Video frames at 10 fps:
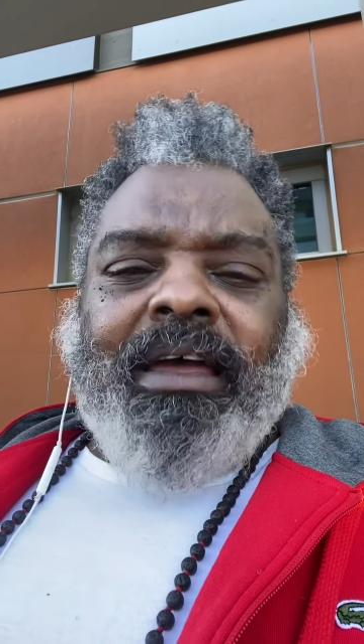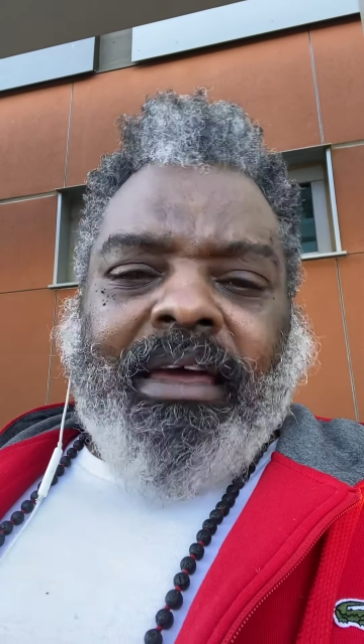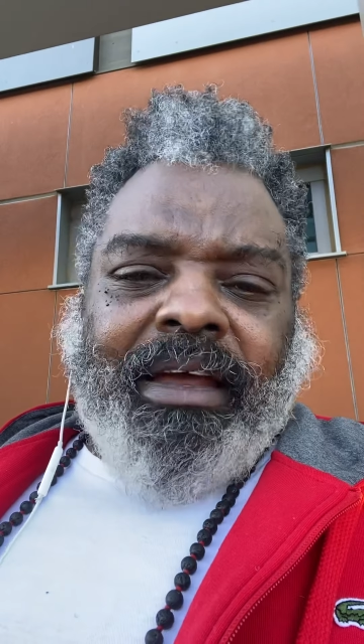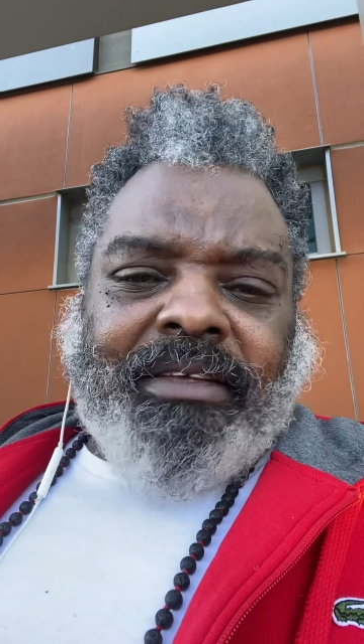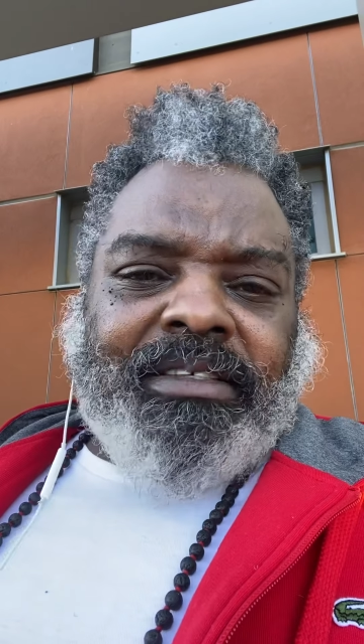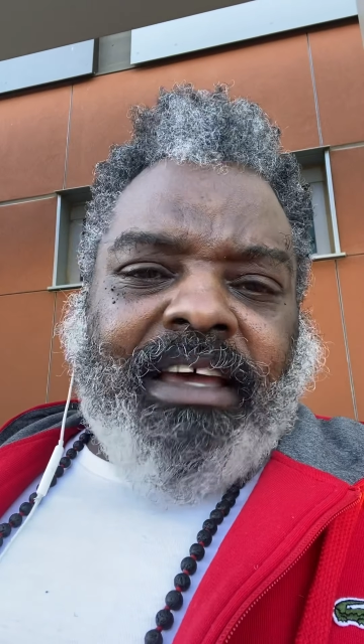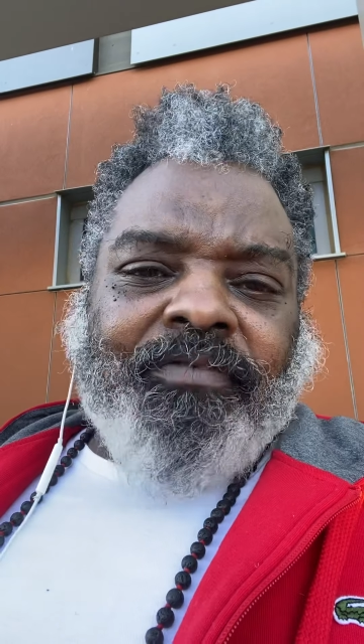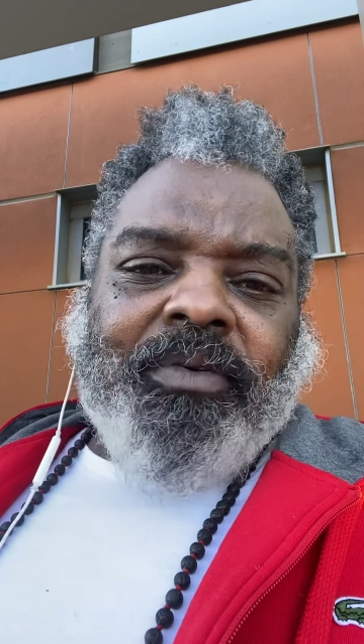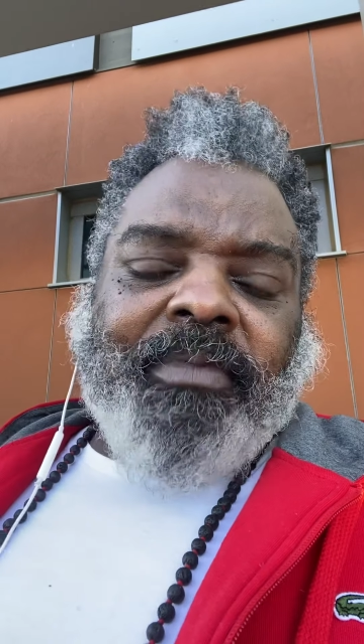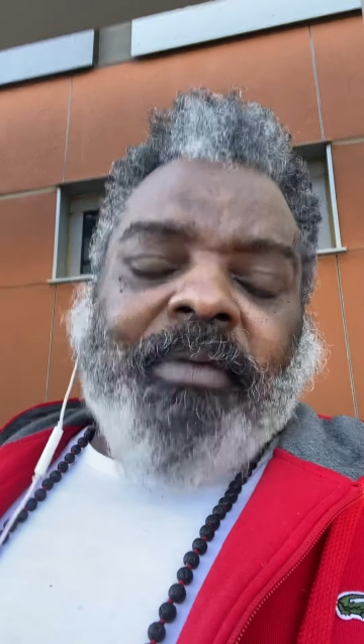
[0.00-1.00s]
I just have
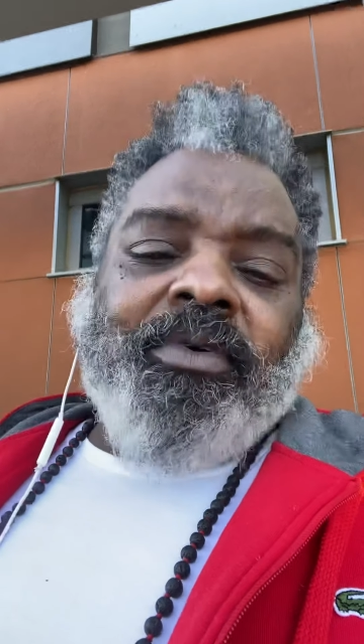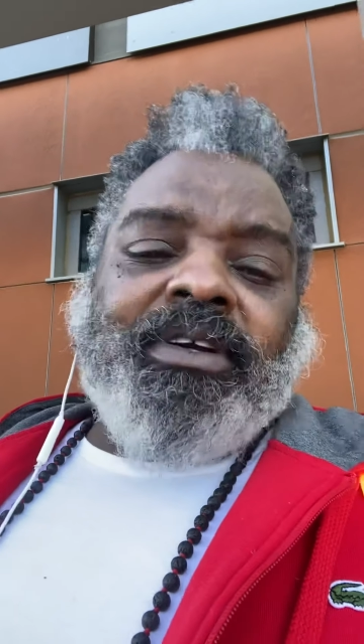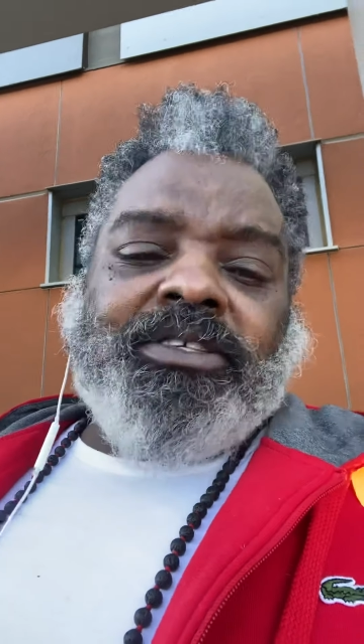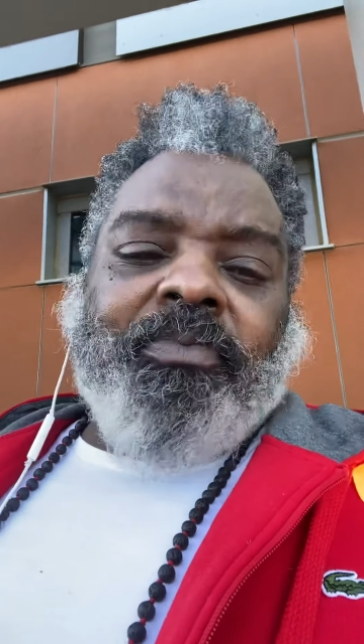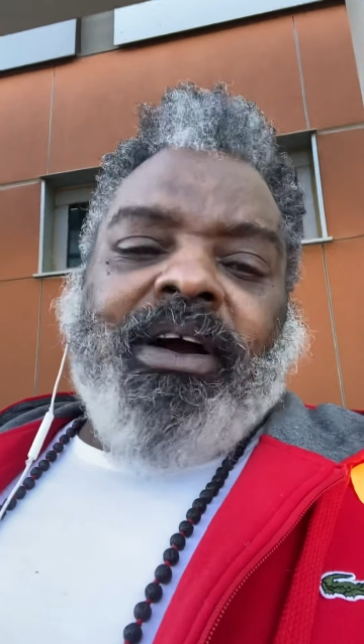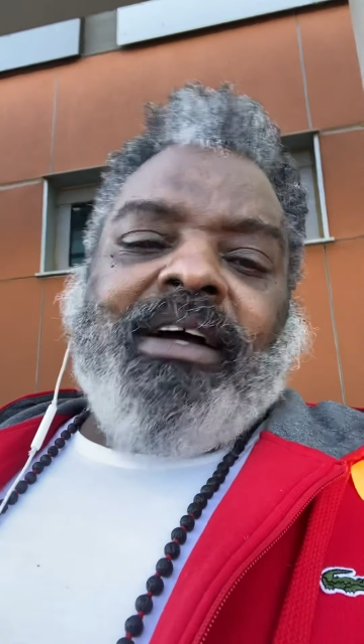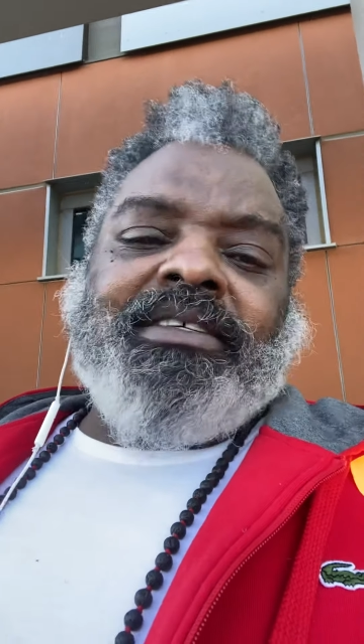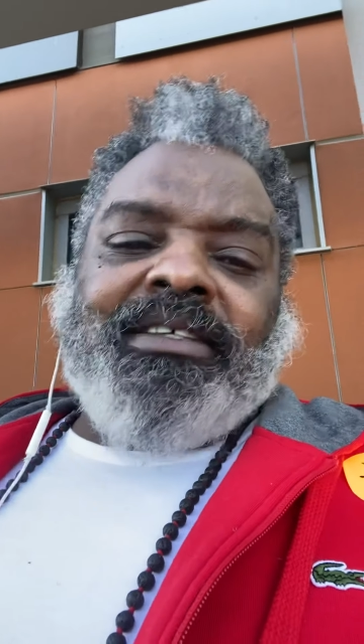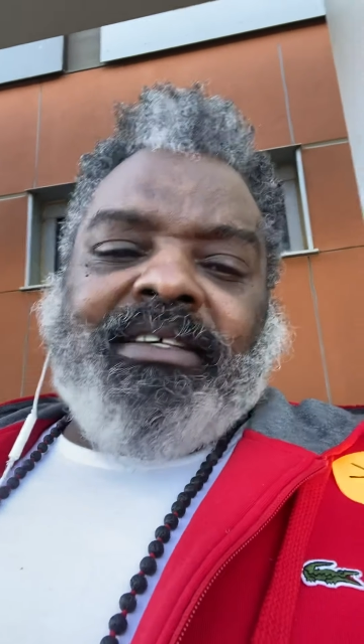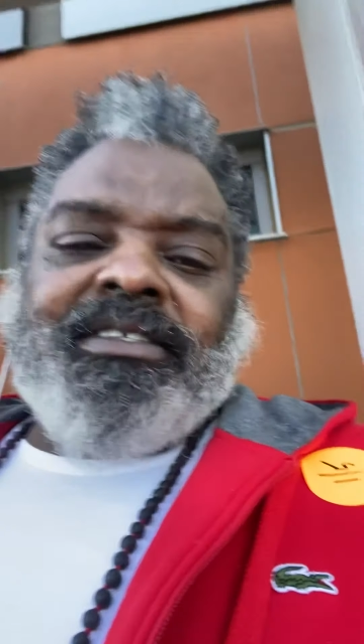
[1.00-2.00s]
to remember it's a process.